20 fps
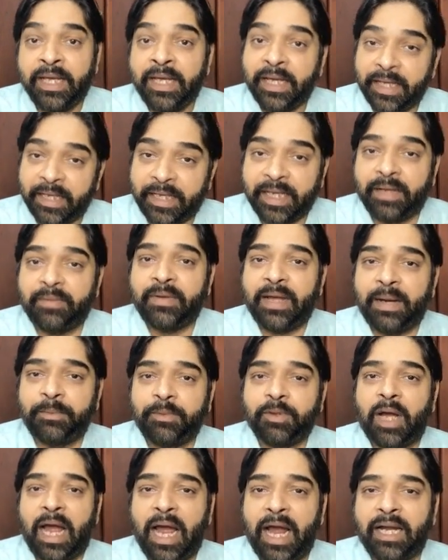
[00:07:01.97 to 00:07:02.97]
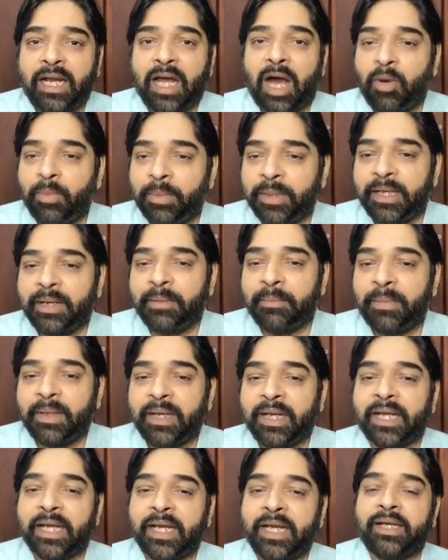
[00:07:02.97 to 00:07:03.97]
Here we have to add how many number?
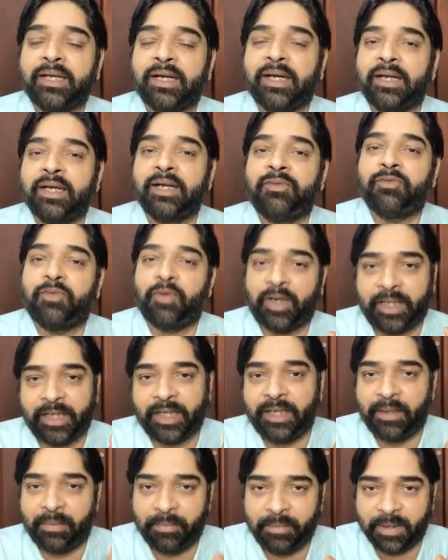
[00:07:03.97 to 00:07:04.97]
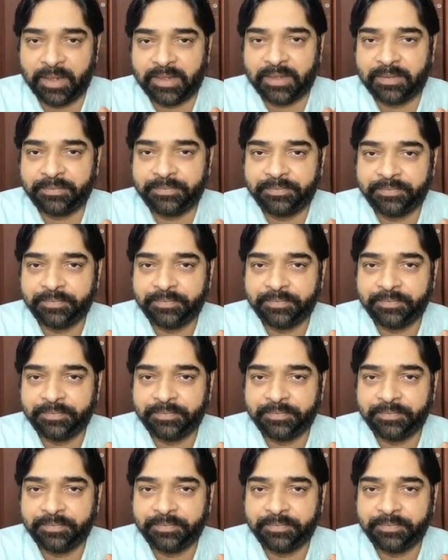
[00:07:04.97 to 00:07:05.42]
840 numbers.